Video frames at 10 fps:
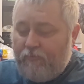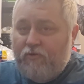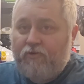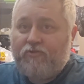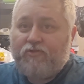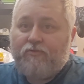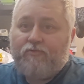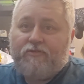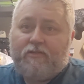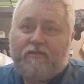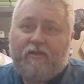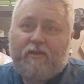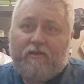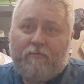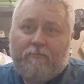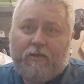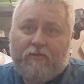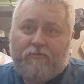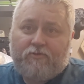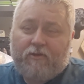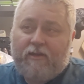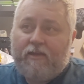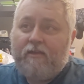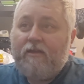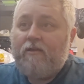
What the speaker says: put your screws in a metal tray,